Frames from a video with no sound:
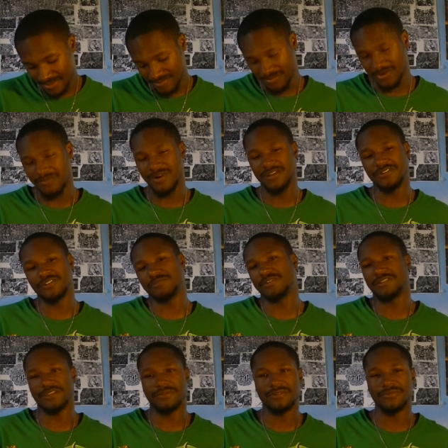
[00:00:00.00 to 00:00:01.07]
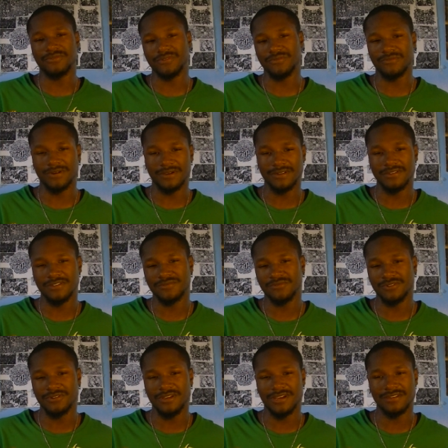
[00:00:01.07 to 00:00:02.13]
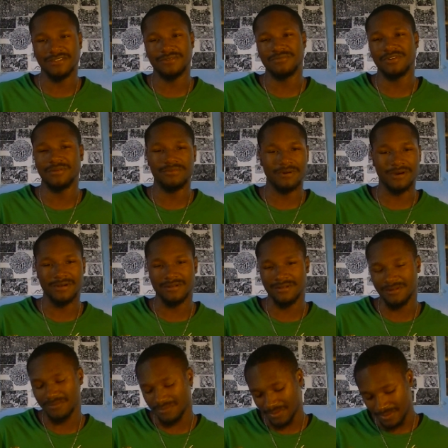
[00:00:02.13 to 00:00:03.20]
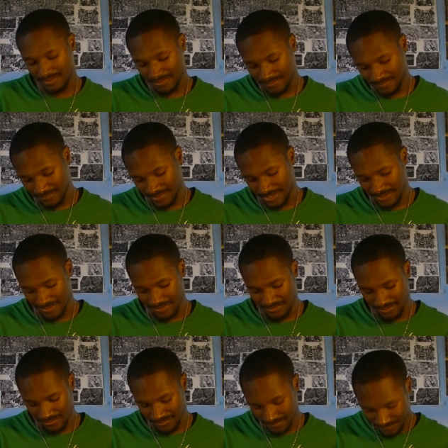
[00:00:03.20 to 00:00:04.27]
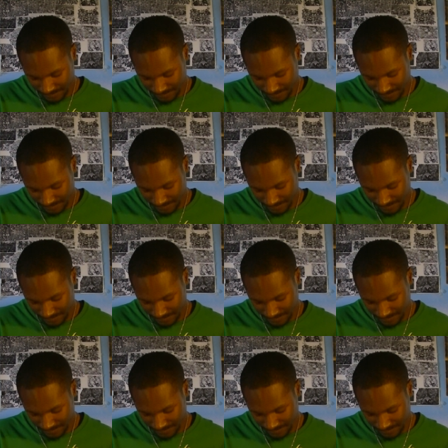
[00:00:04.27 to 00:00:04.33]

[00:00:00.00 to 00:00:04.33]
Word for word: But it might just be something for fun, just for you guys to be a part of, for like a group.